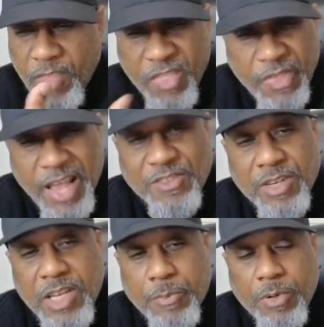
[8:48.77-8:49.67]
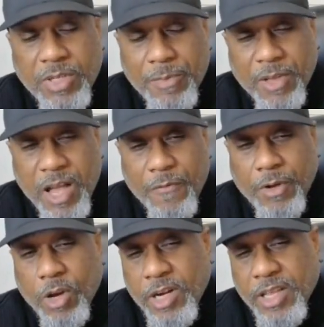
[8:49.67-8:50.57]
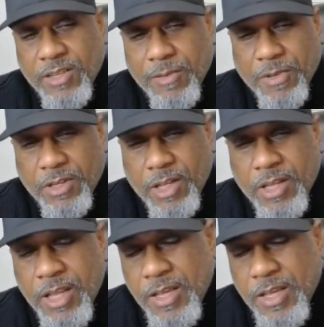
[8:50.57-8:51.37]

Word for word: there's a need to put something off in order to get something done.